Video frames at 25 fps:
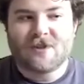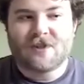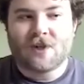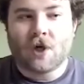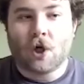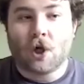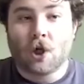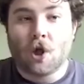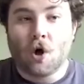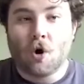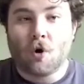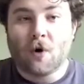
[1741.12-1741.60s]

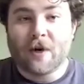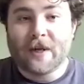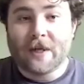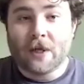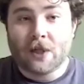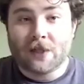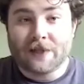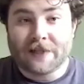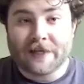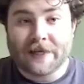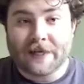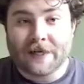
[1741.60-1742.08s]

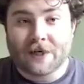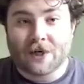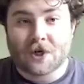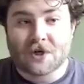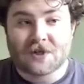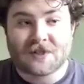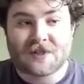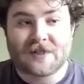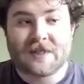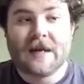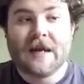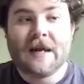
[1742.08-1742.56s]
post-colonial
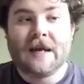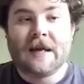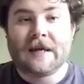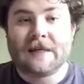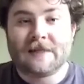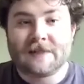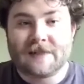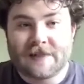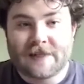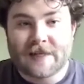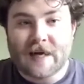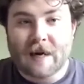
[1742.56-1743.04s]
leaders
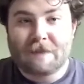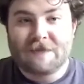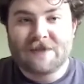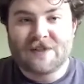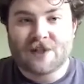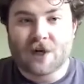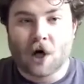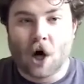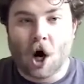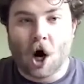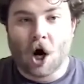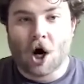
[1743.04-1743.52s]
in
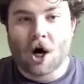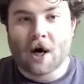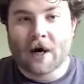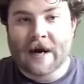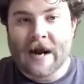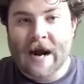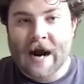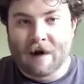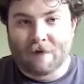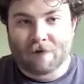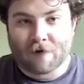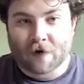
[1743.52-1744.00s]
sub-Saharan
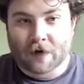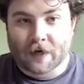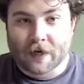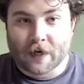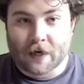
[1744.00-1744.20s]
Africa.